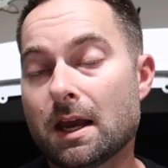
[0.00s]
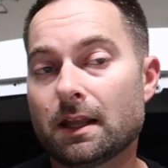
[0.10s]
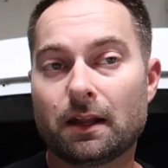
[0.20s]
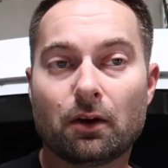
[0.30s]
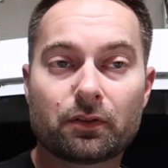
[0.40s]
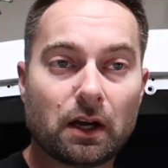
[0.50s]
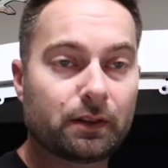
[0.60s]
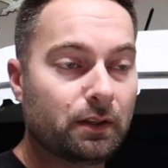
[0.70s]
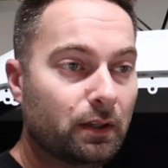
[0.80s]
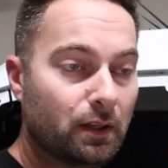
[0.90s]
Now I've got
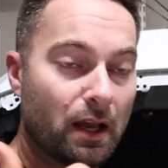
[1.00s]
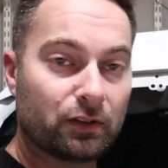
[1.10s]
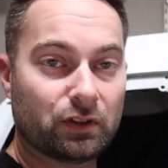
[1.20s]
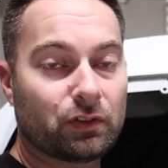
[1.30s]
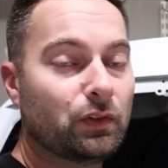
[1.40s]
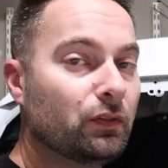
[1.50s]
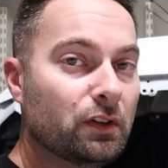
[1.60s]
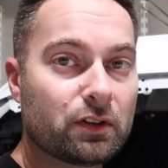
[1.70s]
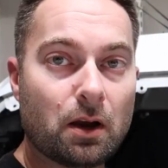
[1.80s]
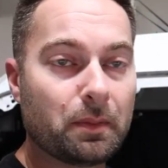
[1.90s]
the
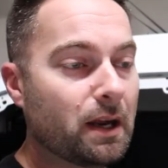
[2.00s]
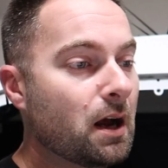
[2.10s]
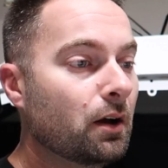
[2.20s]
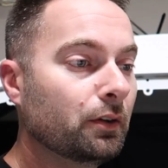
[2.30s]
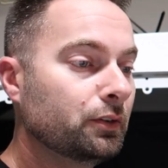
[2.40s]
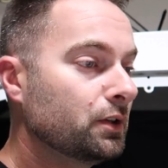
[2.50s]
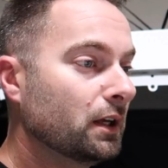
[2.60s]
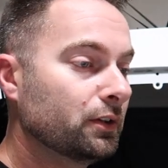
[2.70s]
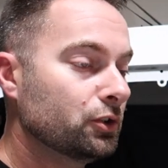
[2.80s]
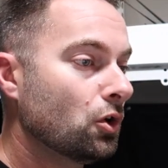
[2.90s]
S650s coming out. You
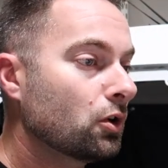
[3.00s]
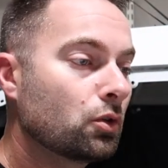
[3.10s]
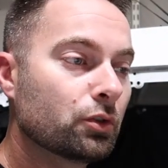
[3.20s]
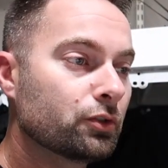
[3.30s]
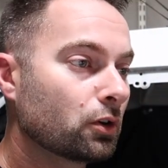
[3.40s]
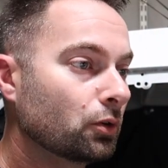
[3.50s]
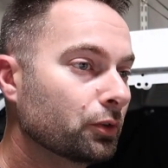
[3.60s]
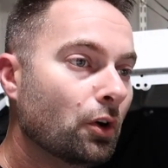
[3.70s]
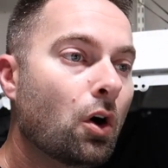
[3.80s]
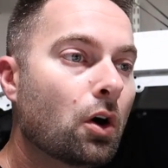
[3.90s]
got the Dark Horse
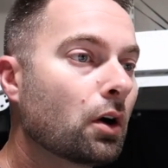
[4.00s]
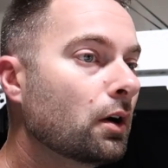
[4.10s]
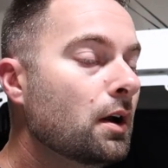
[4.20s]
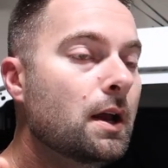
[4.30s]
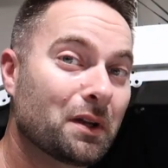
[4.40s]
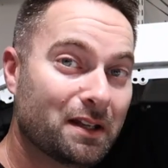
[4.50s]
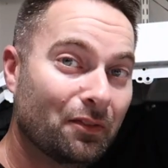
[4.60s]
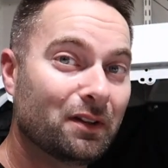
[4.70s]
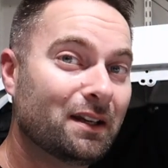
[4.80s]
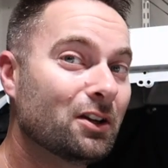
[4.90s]
R. We
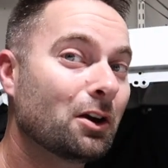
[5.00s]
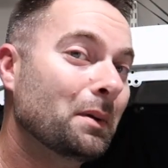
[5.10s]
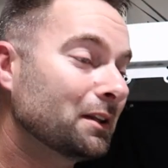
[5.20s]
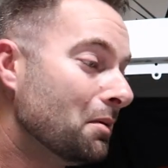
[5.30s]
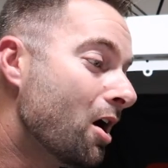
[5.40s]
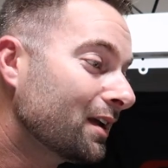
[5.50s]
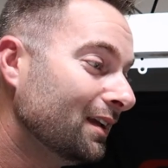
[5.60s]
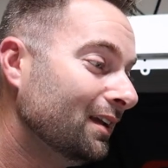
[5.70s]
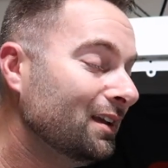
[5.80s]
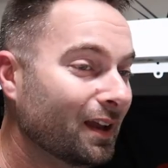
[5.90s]
definitely need to talk about the
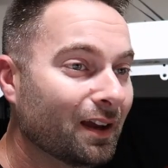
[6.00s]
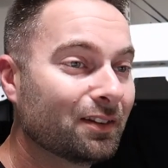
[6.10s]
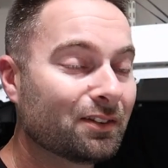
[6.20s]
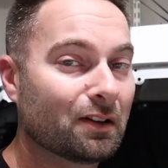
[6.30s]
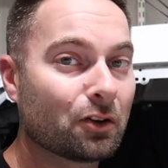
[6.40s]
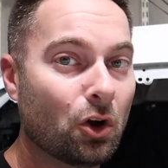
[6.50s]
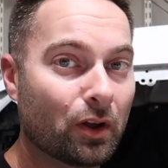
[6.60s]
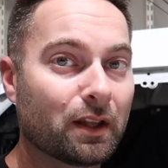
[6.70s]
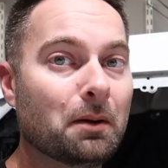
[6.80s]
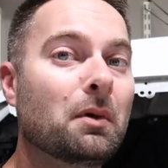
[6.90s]
Mach-E. Yes, they're
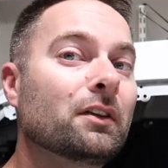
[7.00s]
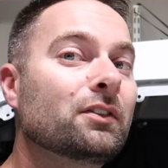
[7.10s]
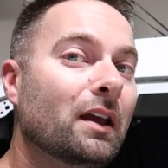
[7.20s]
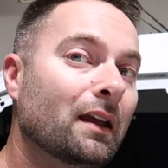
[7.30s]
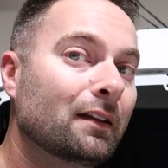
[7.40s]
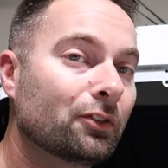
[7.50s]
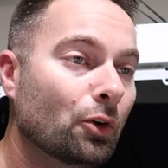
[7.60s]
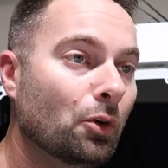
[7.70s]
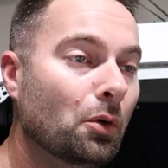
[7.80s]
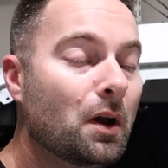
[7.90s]
calling it a Mustang.
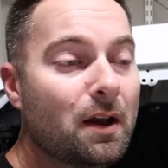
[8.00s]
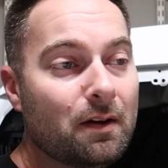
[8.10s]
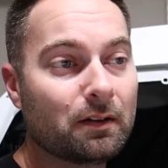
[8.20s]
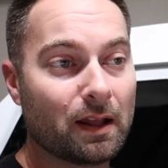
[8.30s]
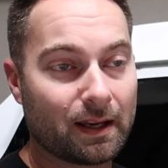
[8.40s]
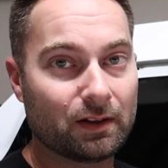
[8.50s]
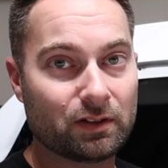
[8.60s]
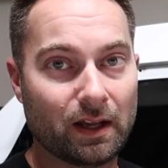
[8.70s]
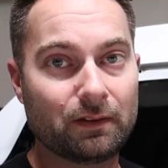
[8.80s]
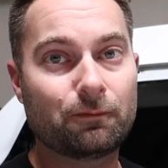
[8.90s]
So like I
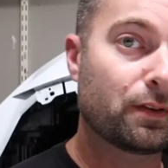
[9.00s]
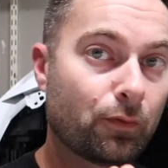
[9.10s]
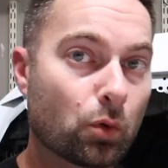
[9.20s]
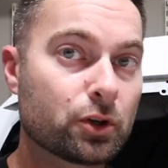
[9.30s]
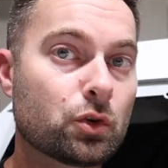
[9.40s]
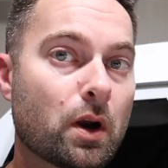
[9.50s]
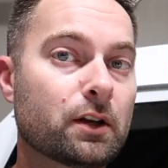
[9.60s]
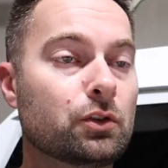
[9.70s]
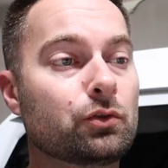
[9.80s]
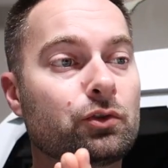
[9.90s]
said, I think Ford's
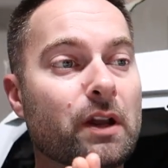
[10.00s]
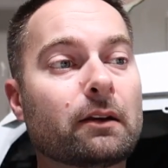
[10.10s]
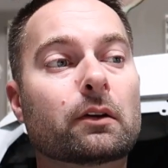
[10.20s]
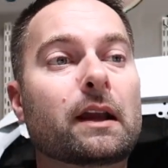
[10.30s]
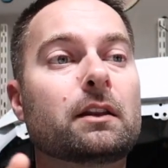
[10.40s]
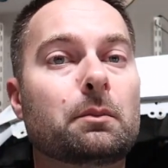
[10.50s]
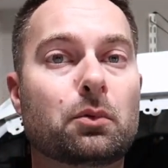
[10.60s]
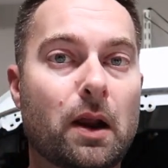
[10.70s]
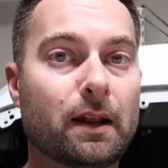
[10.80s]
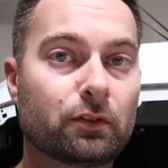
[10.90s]
trying to segregate the
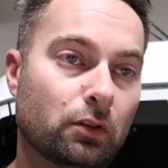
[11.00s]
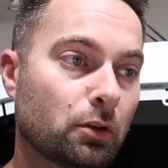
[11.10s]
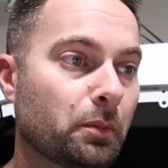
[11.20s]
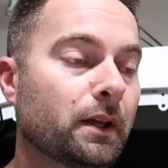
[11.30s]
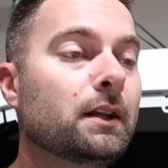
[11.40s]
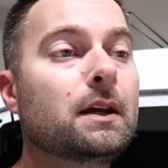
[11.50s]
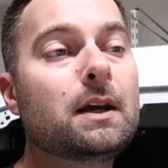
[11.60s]
brands a little bit.